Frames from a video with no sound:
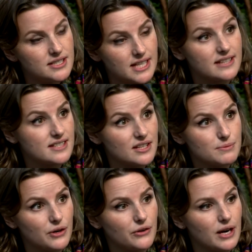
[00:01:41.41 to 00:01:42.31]

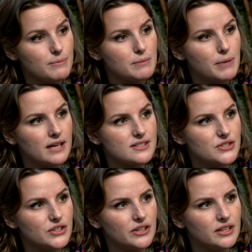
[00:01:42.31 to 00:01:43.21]
textiles program the
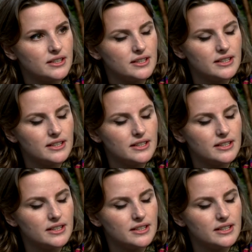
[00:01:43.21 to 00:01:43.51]
past year,